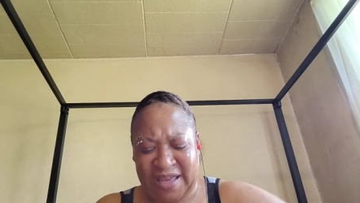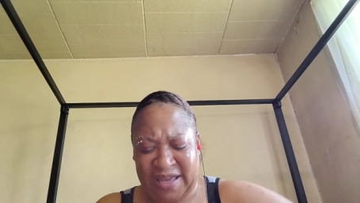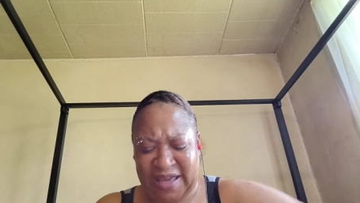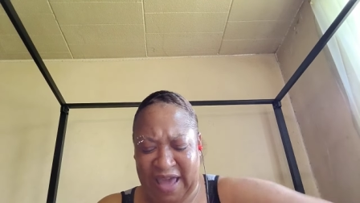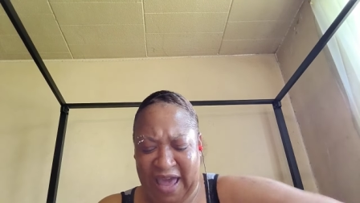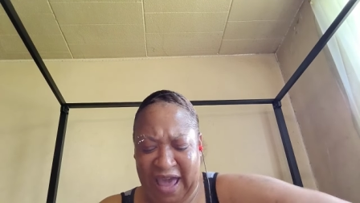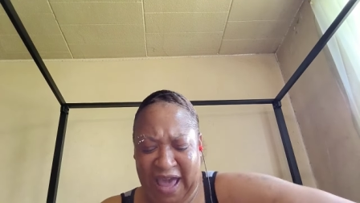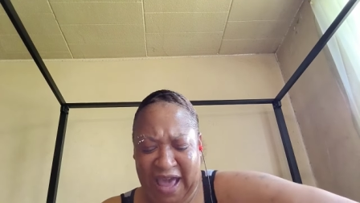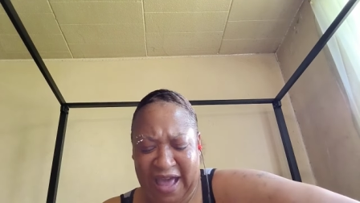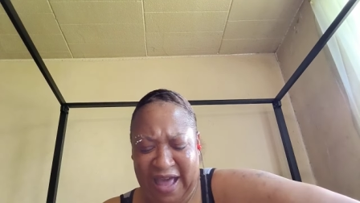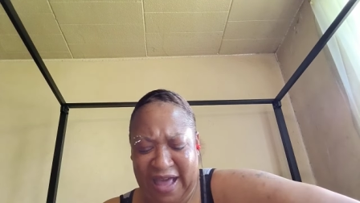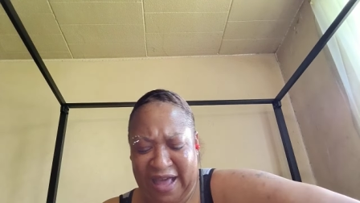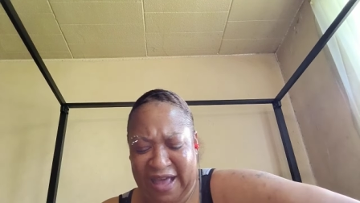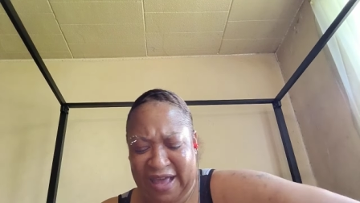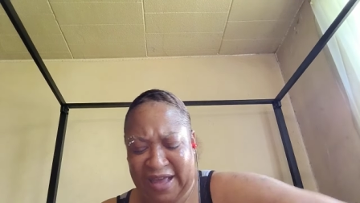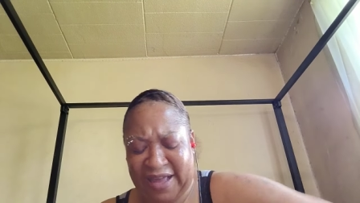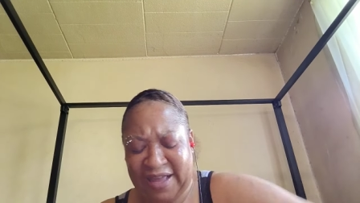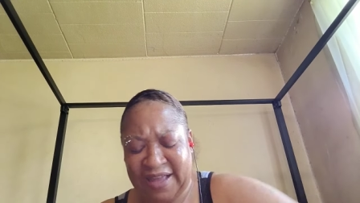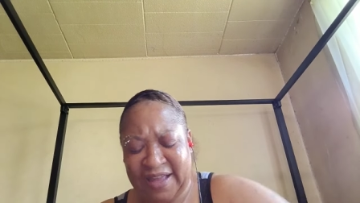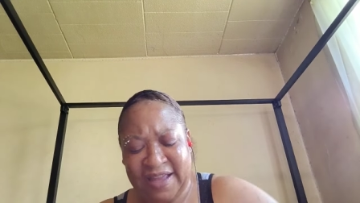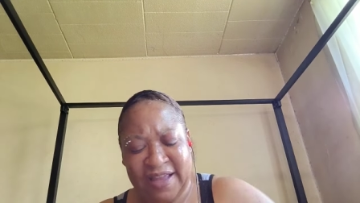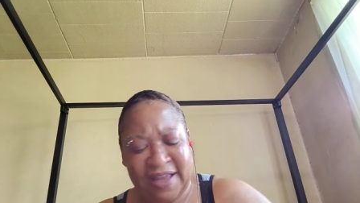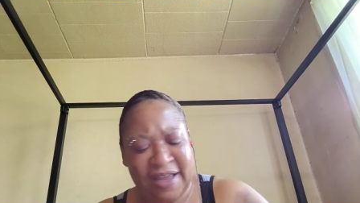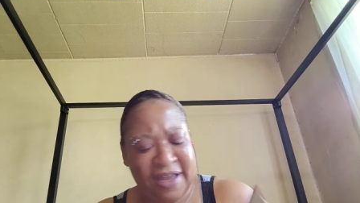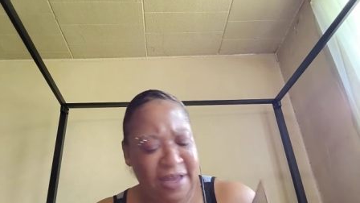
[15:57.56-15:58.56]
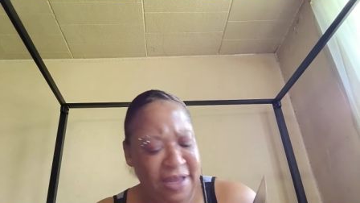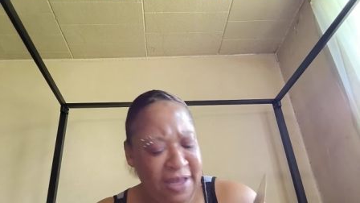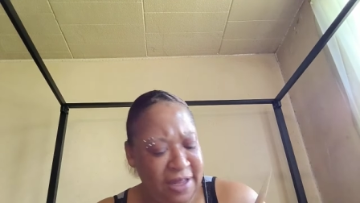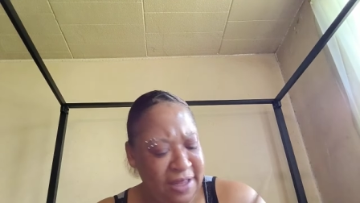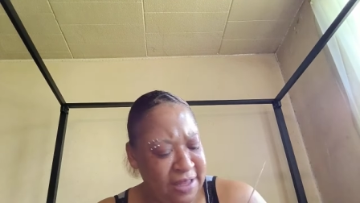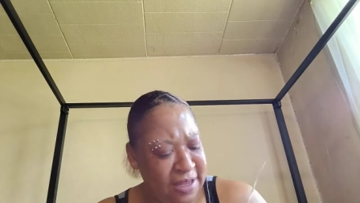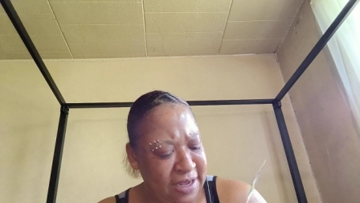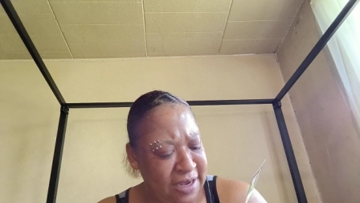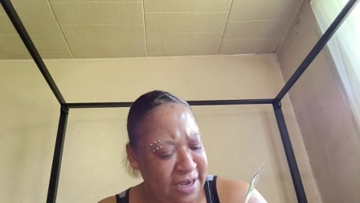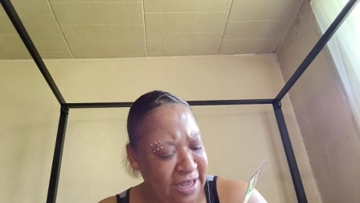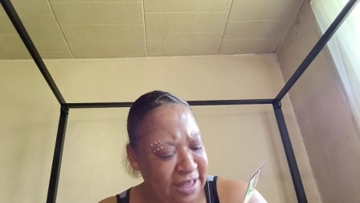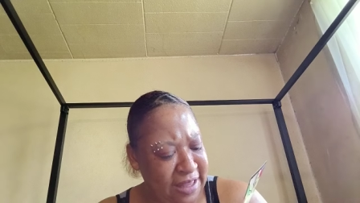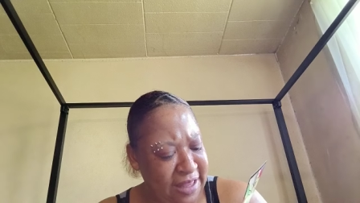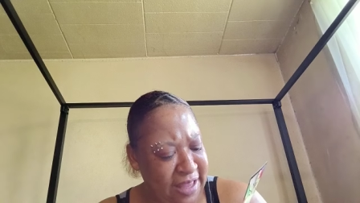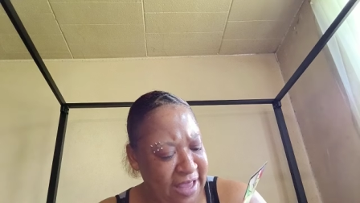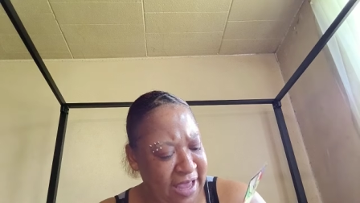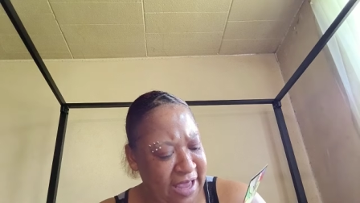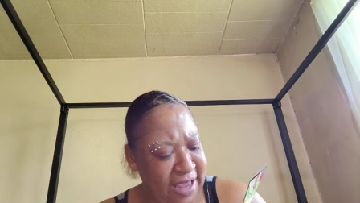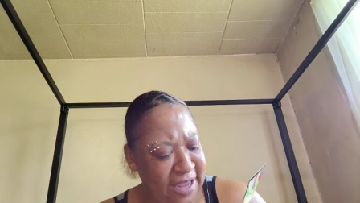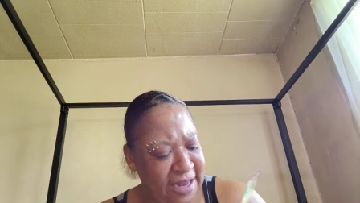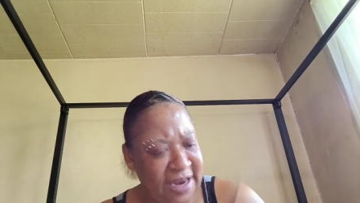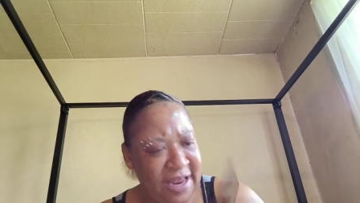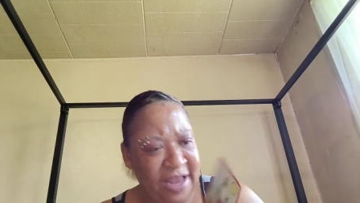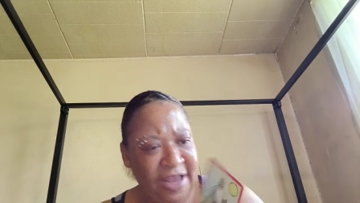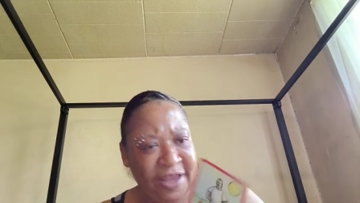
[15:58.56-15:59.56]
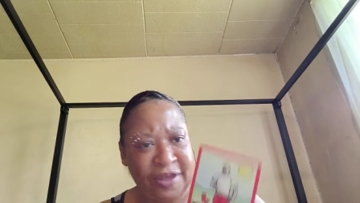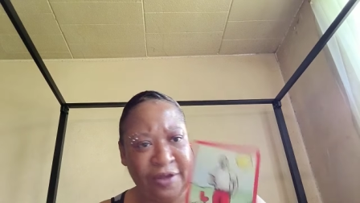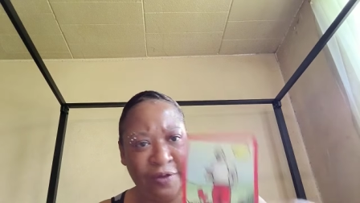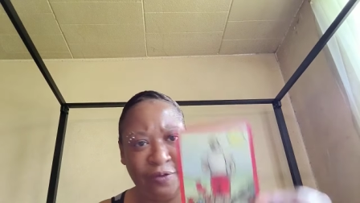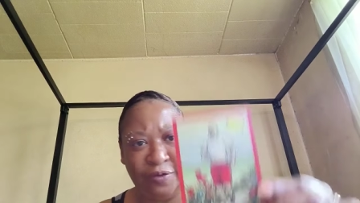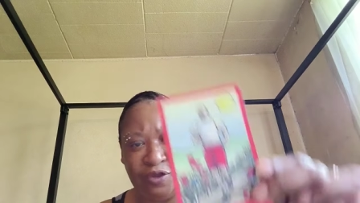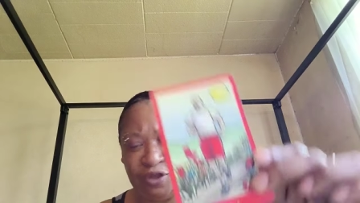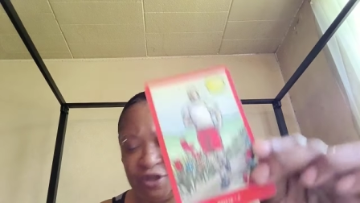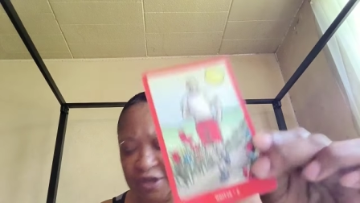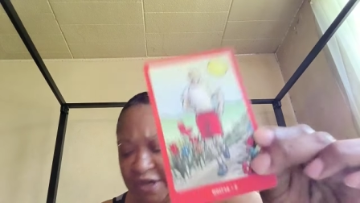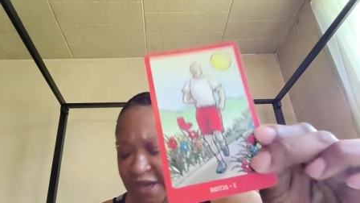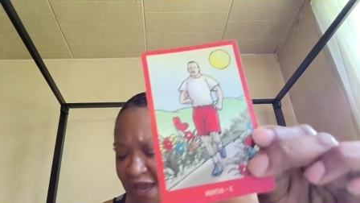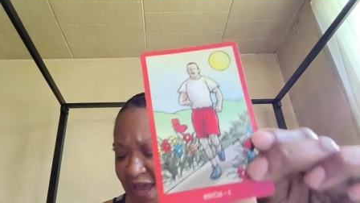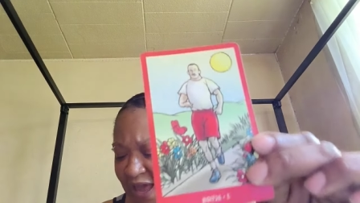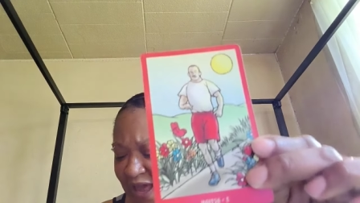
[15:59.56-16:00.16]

Yeah. Look at that. You took